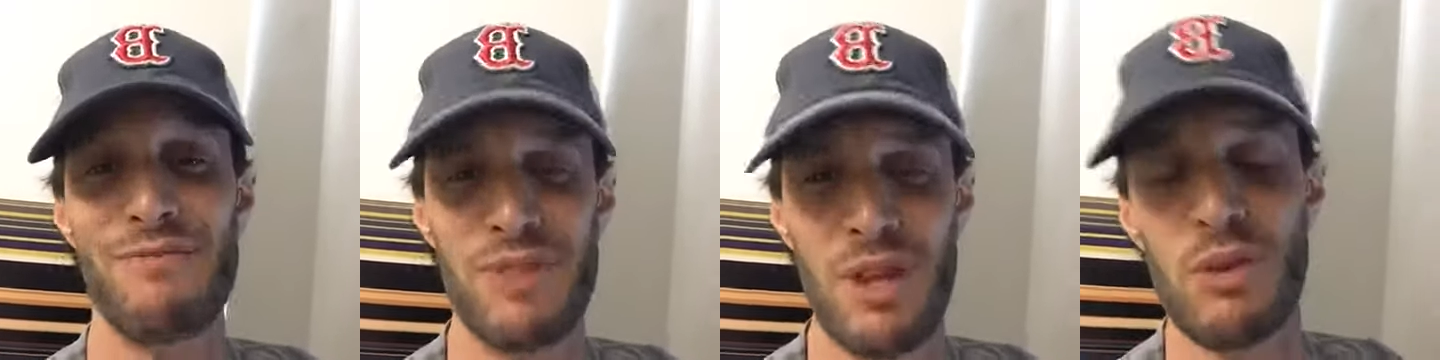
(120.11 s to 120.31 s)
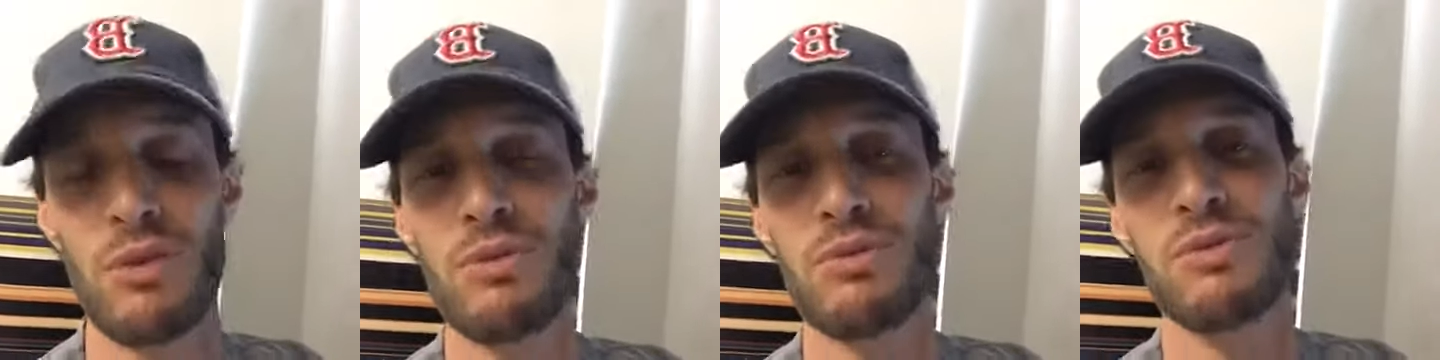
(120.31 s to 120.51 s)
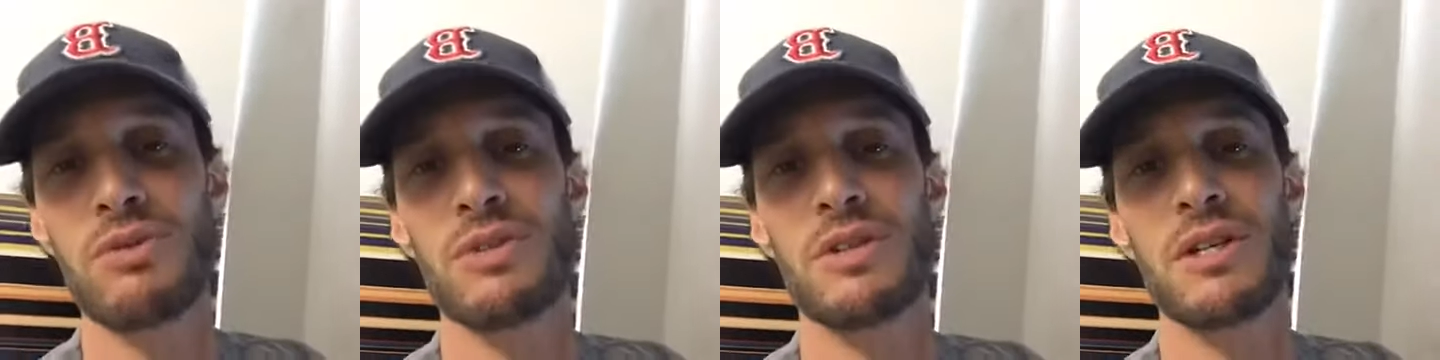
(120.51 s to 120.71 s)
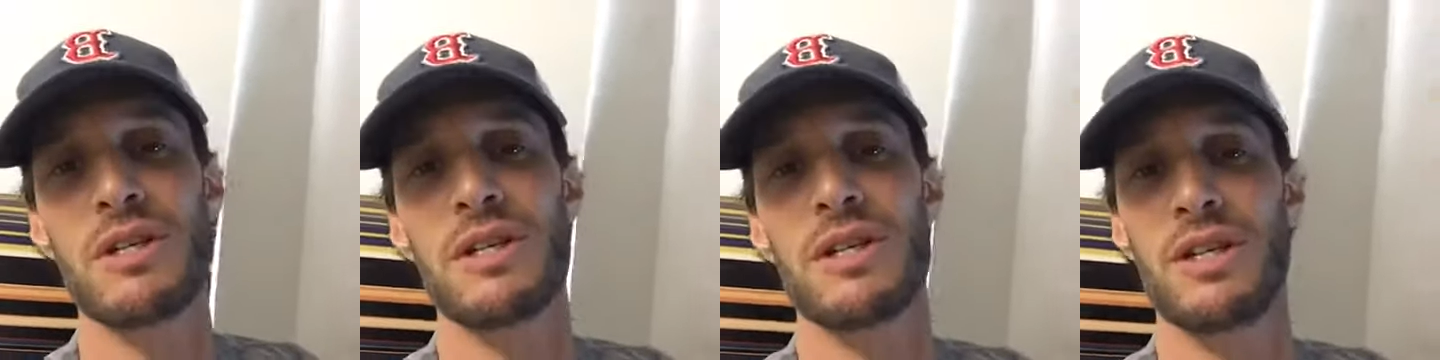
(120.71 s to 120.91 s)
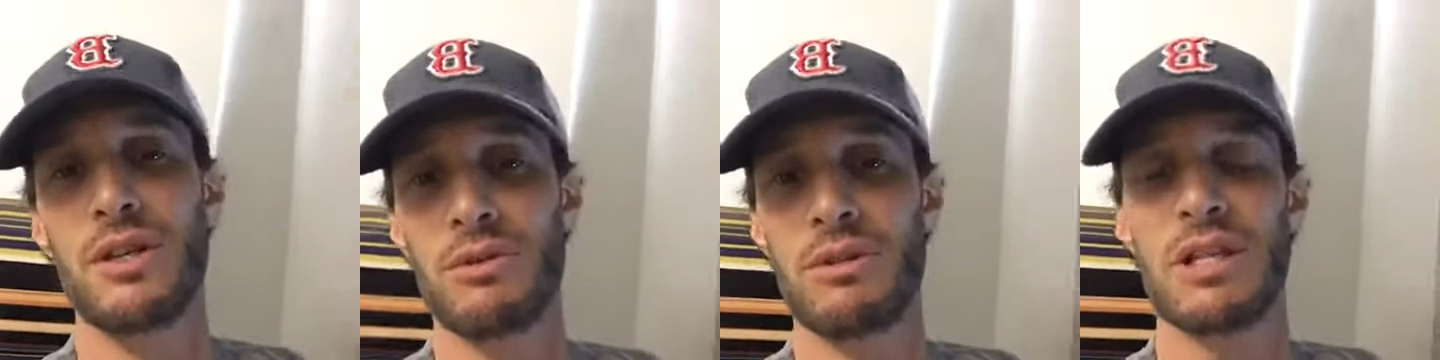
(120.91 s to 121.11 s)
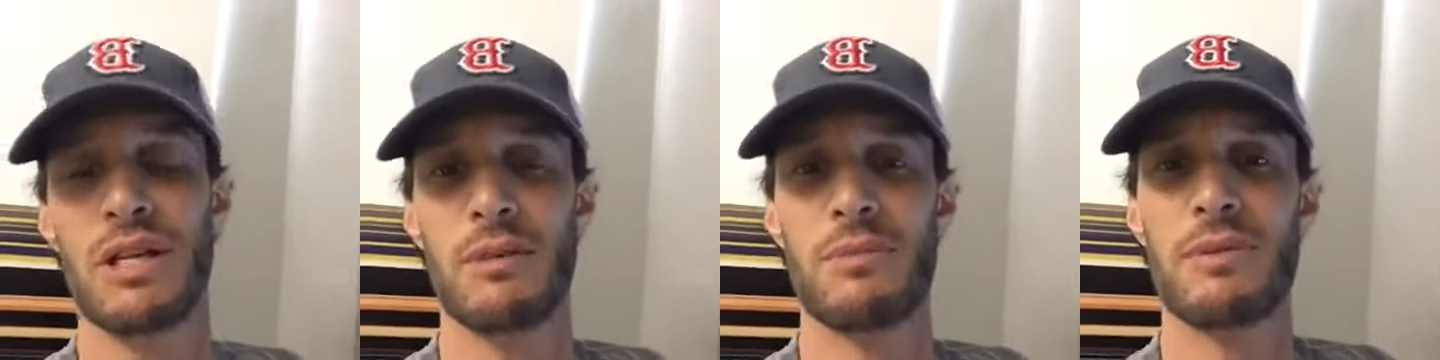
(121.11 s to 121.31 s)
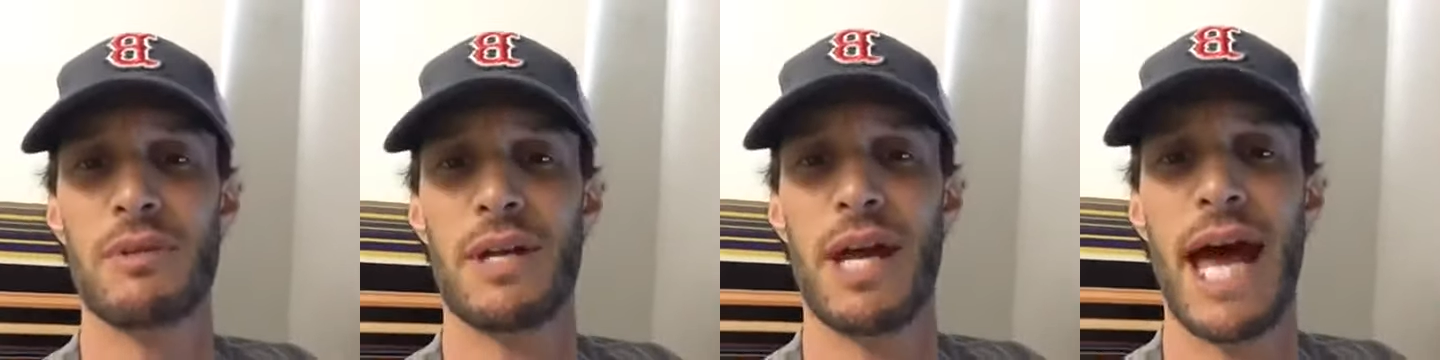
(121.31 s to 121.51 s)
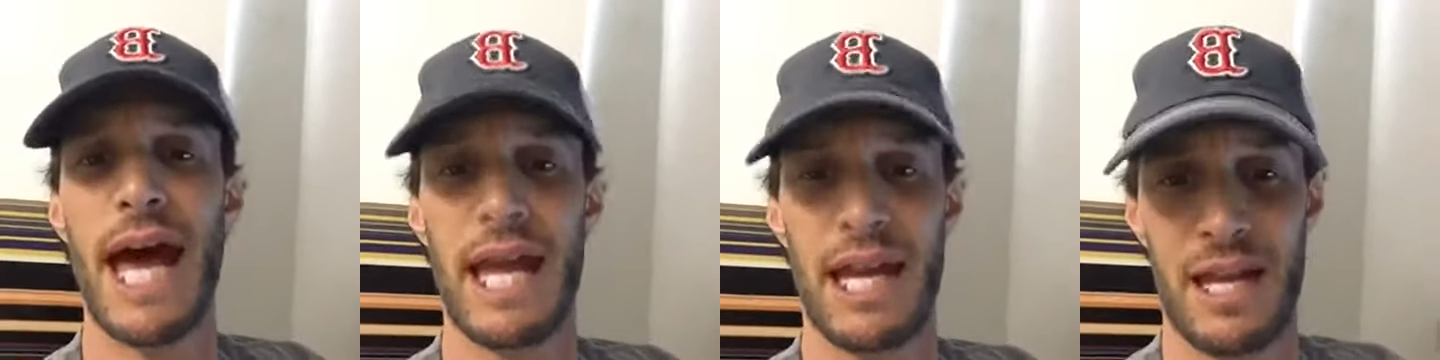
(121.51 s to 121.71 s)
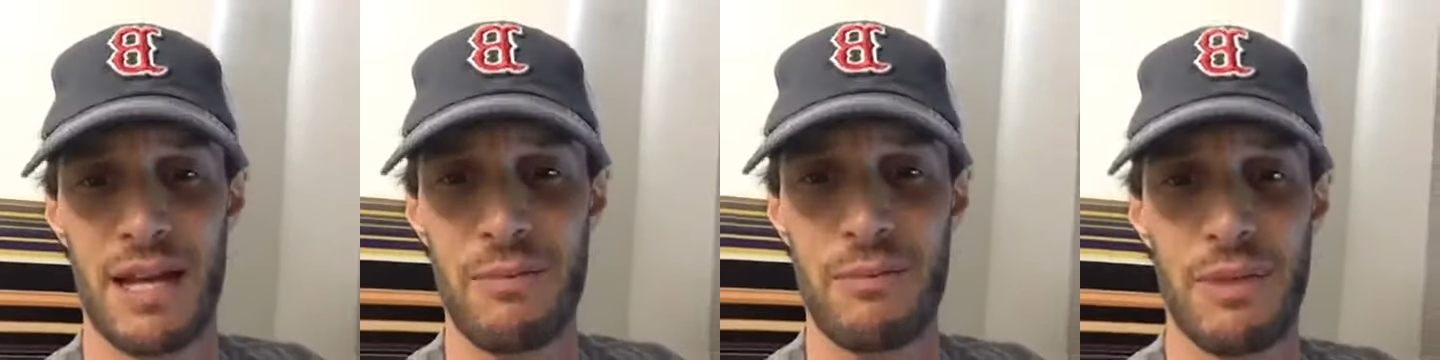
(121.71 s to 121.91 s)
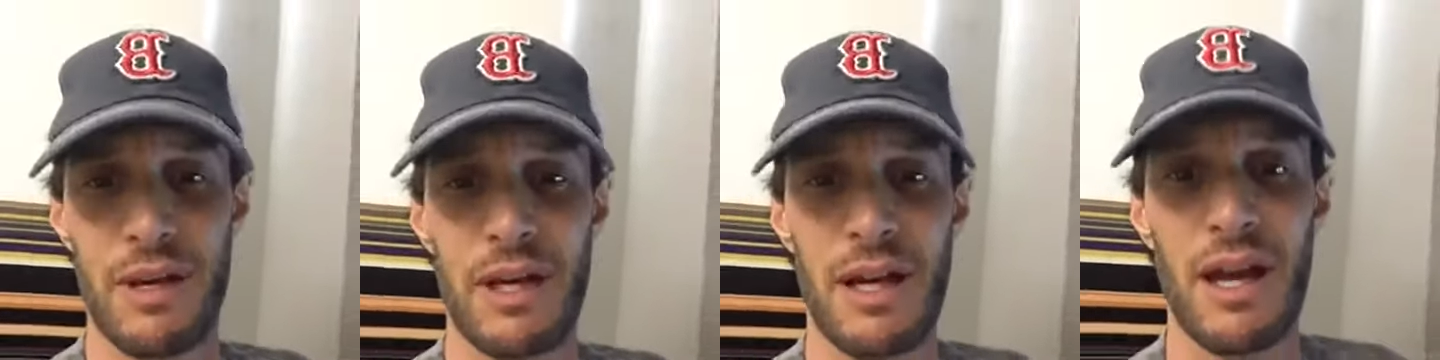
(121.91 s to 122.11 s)
those Q-tips had
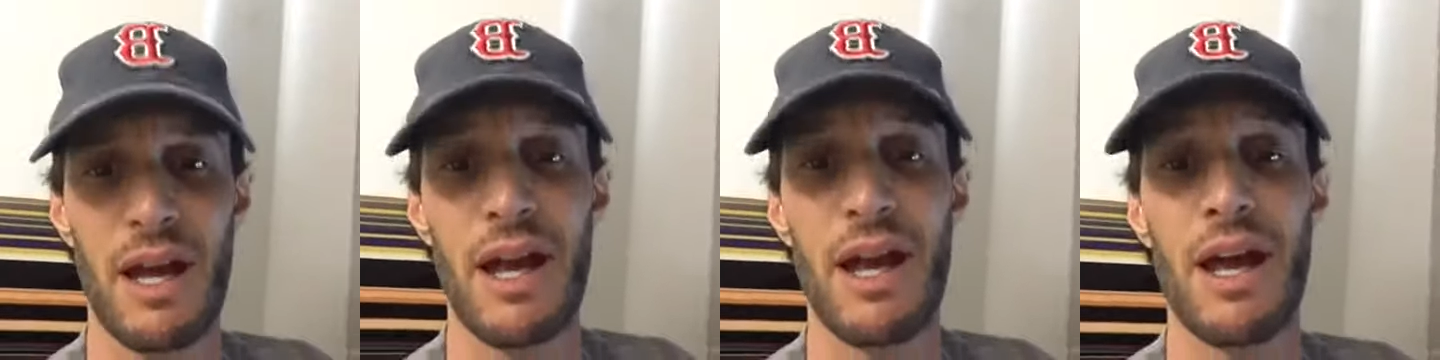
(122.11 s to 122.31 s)
hit me,